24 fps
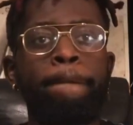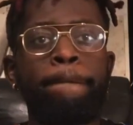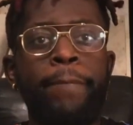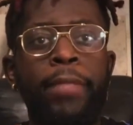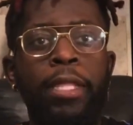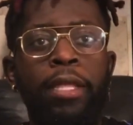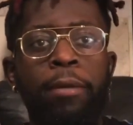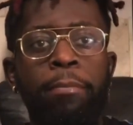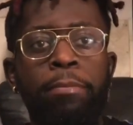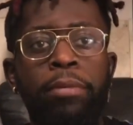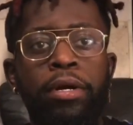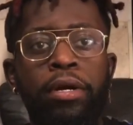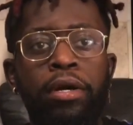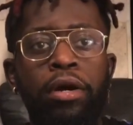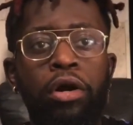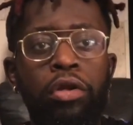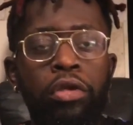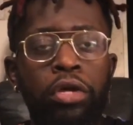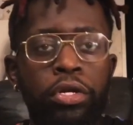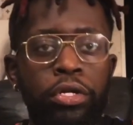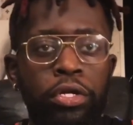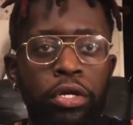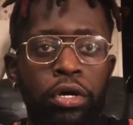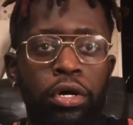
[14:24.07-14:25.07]
But all
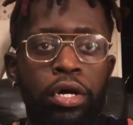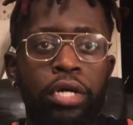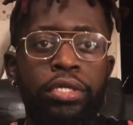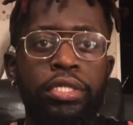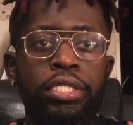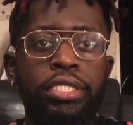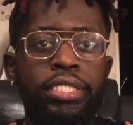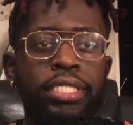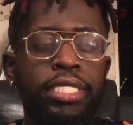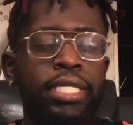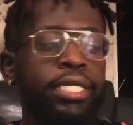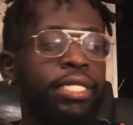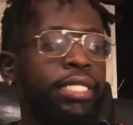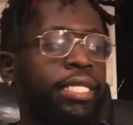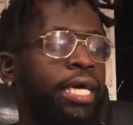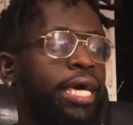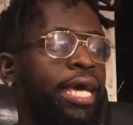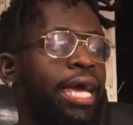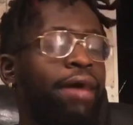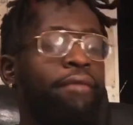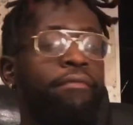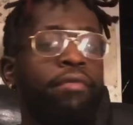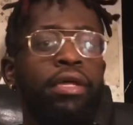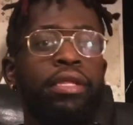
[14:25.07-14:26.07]
in all, understand that
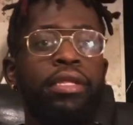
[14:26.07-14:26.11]
having a